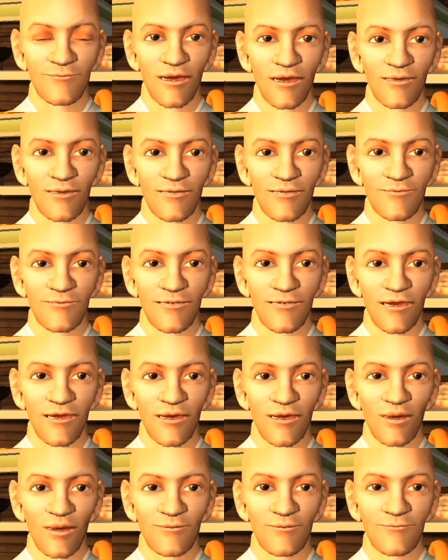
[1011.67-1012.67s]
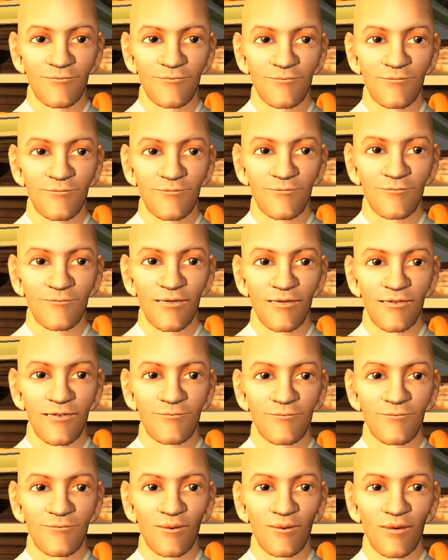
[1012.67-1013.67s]
that we could blame for
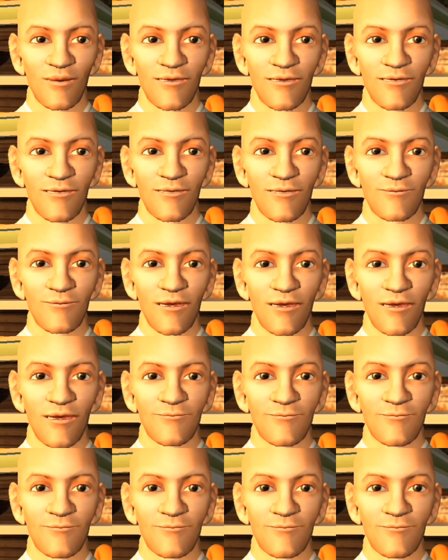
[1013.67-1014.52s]
our dissatisfaction.